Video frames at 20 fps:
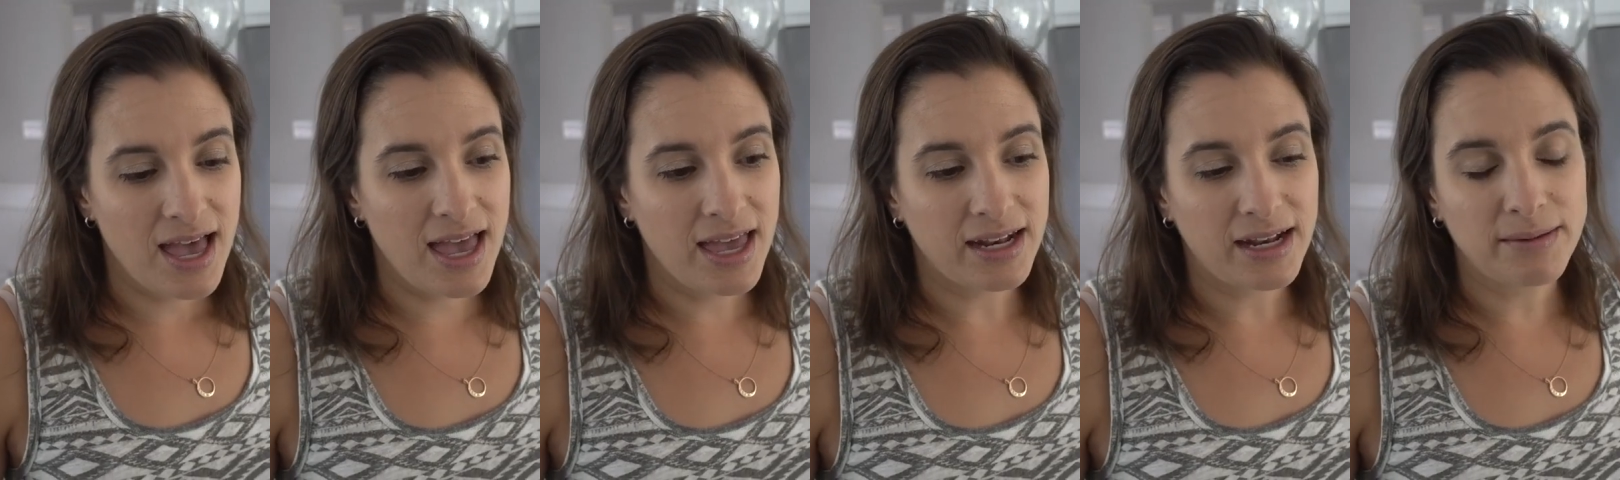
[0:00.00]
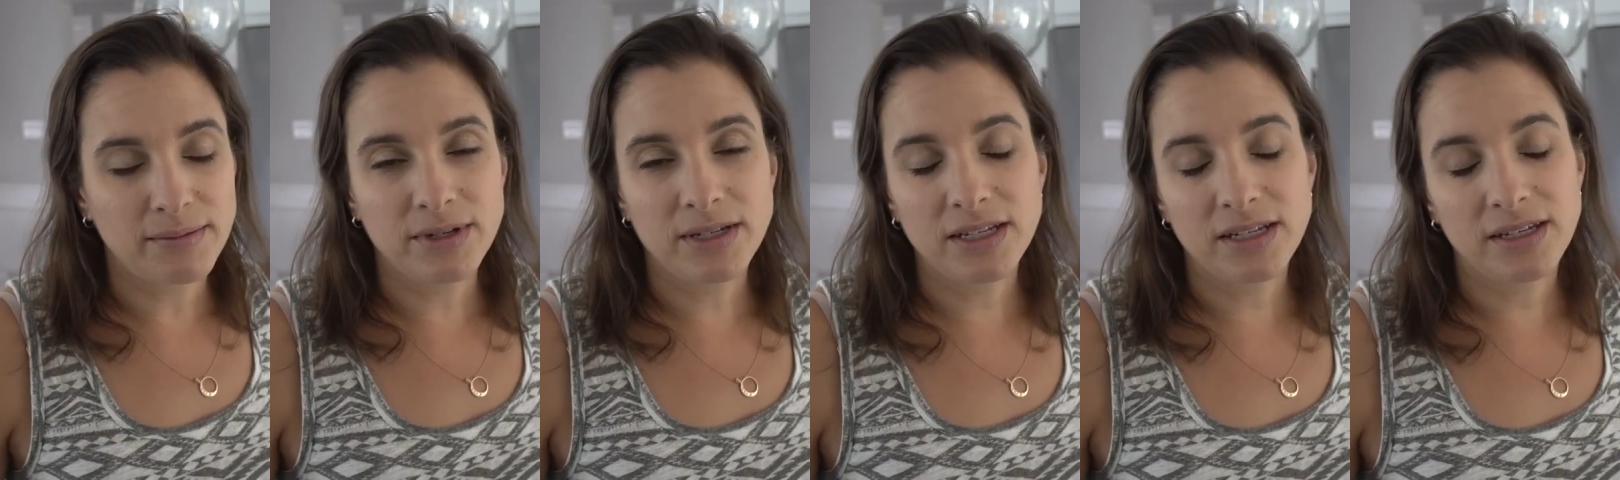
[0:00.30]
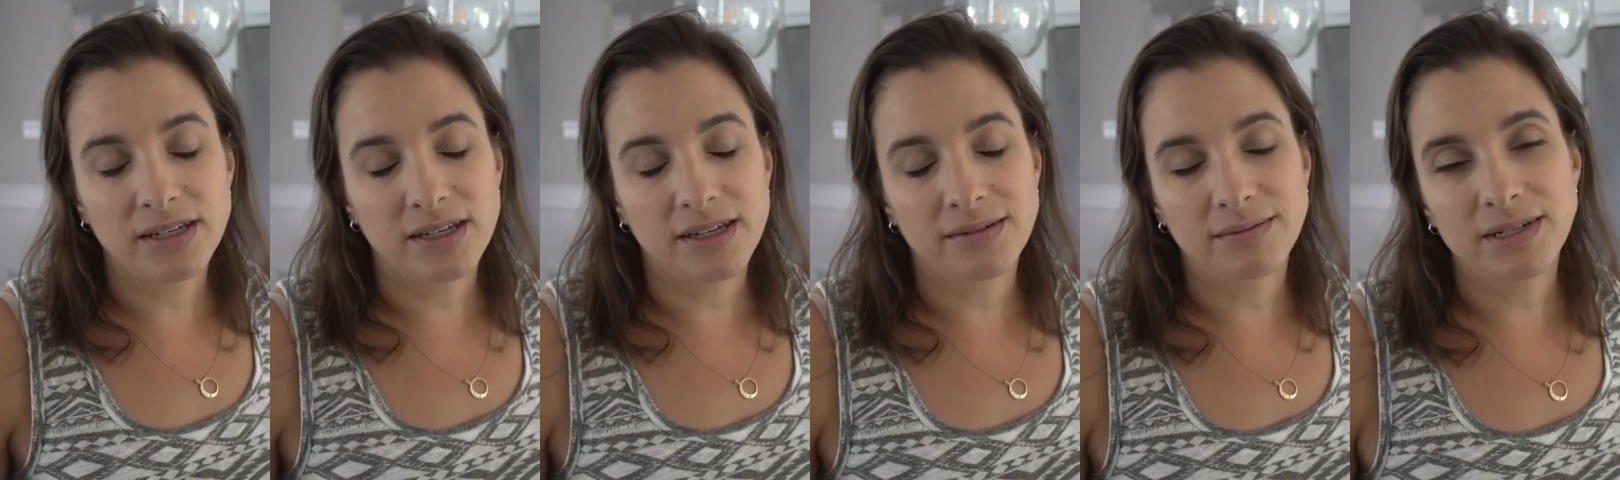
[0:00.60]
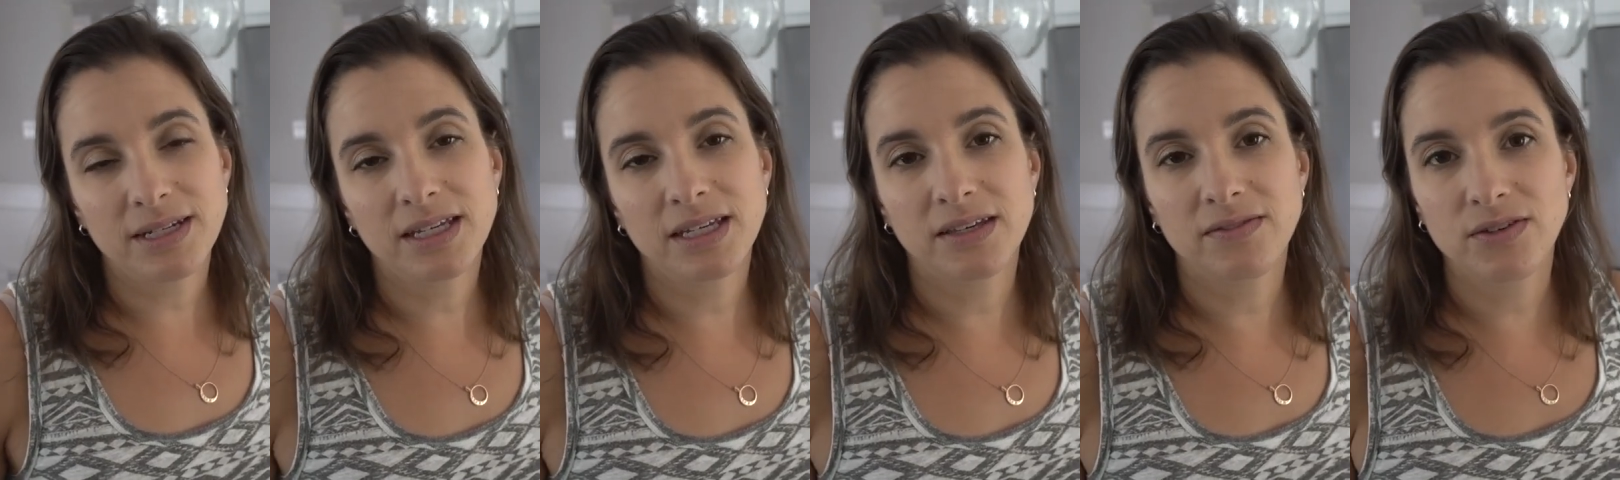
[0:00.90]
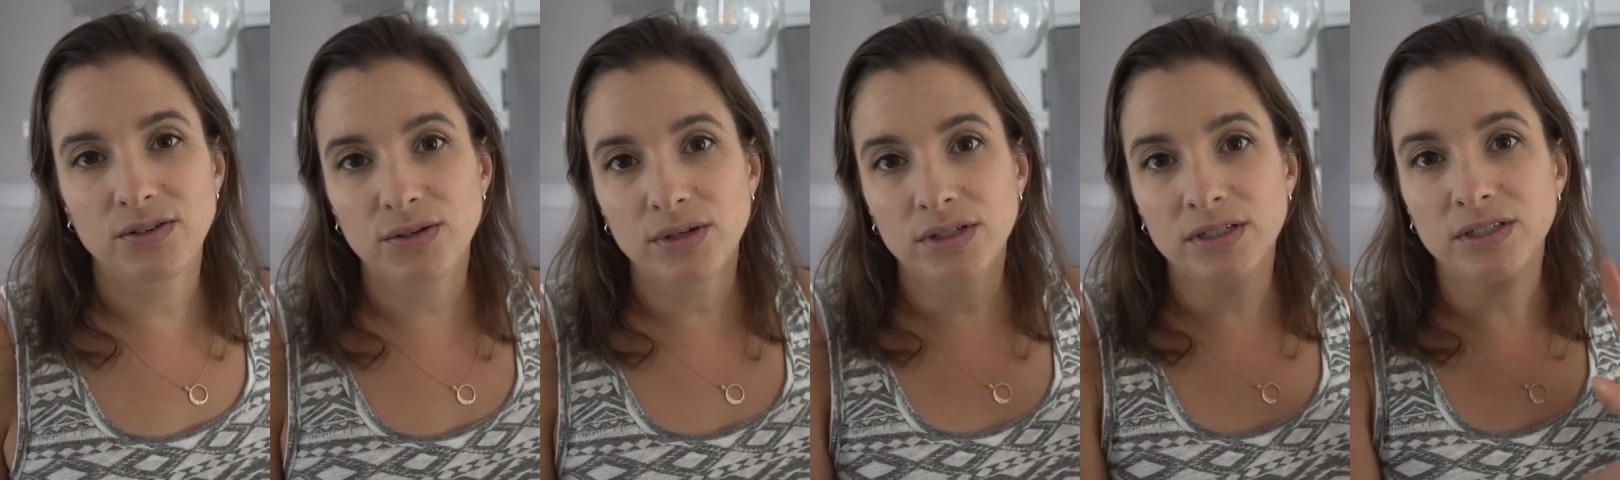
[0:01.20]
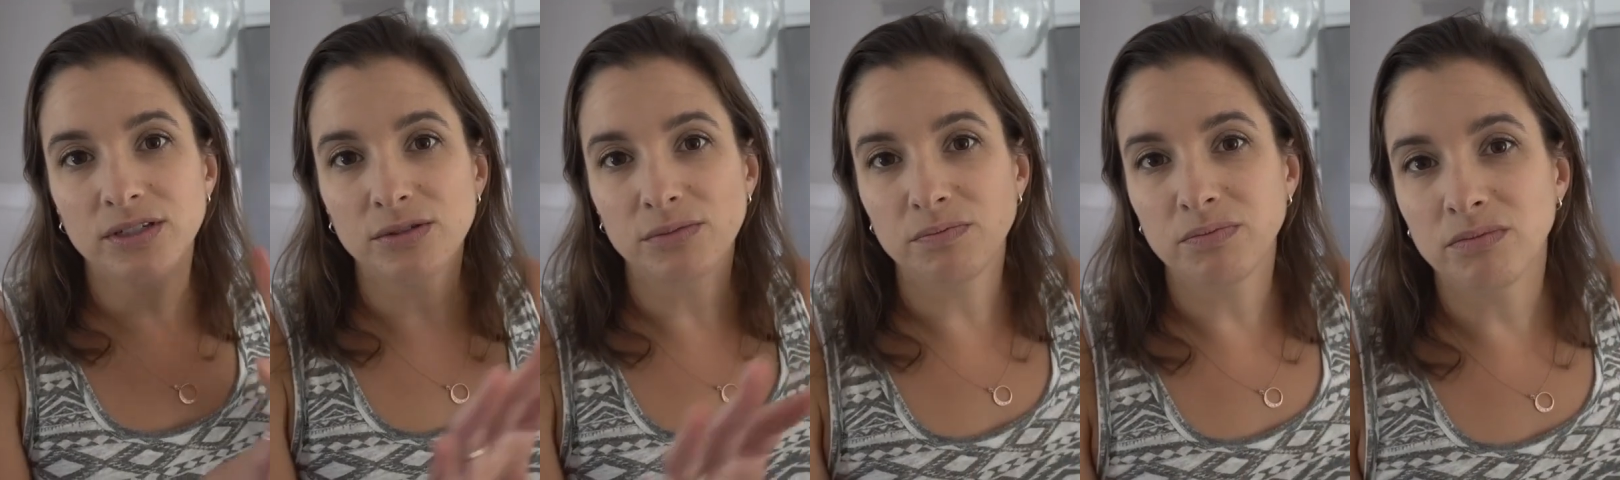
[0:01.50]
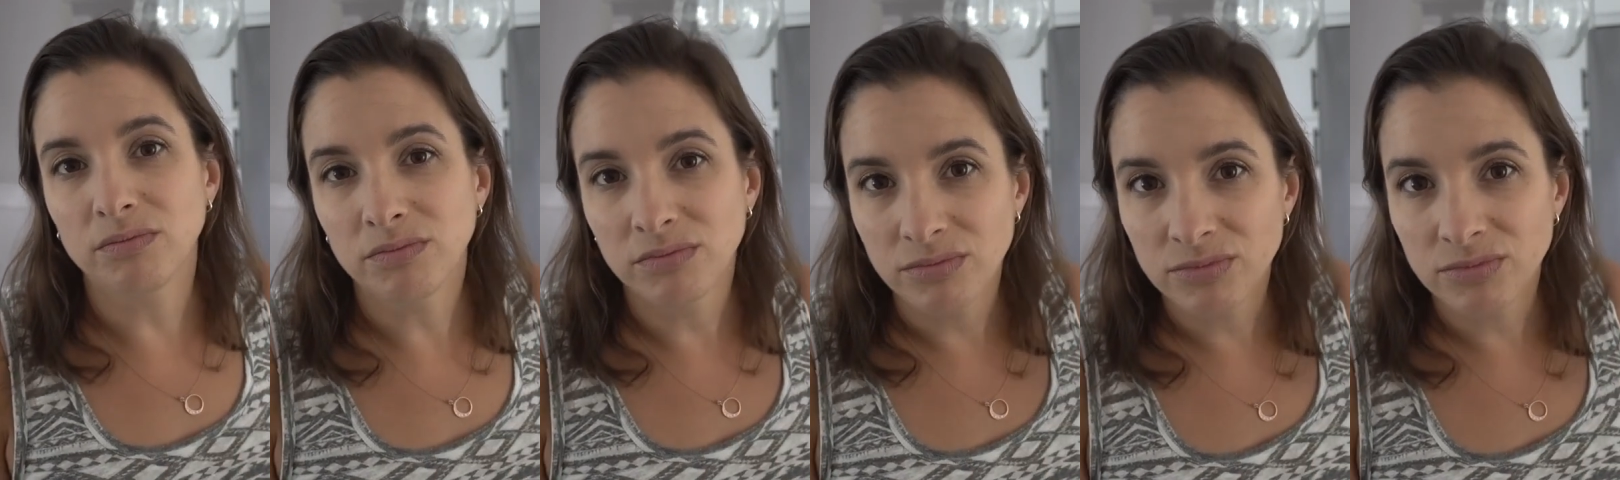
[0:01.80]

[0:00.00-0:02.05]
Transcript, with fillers: And I'm gonna, I'm gonna give you a little